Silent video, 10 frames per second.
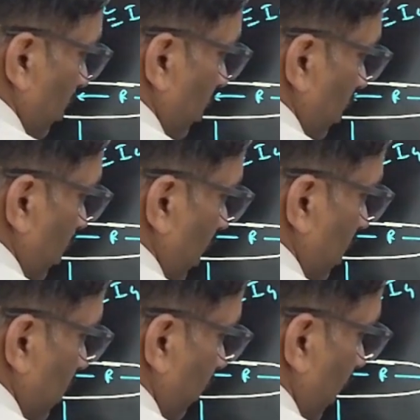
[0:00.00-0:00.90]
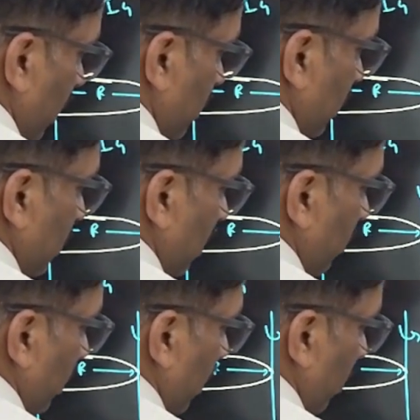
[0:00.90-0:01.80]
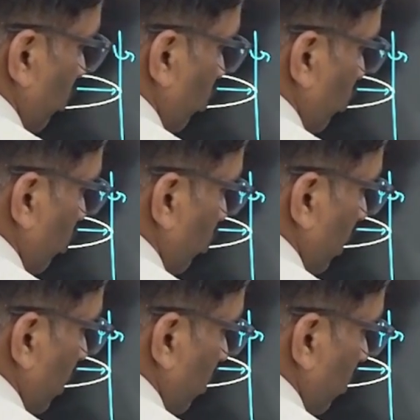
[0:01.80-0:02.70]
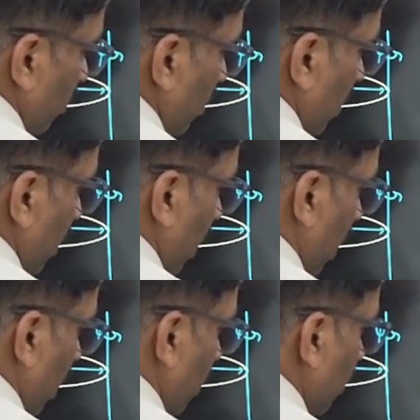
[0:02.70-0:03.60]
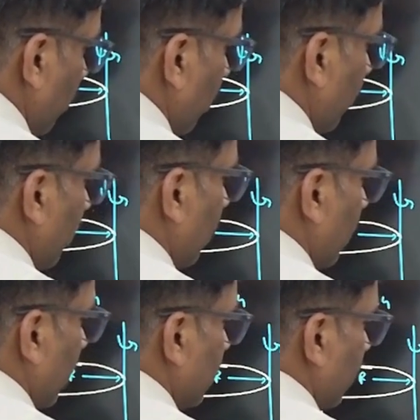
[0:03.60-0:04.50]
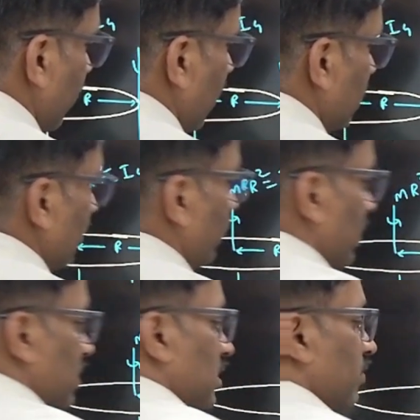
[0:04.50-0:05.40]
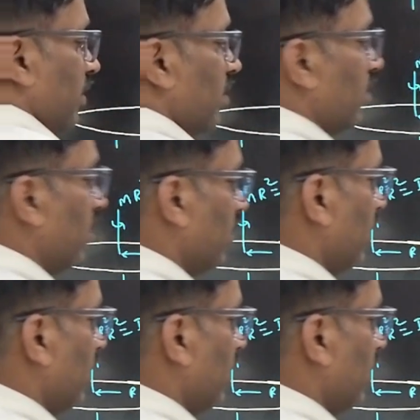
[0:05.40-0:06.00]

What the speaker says: Radius of gyration is nothing but a root 2 into r will be your radius of gyration. This is for your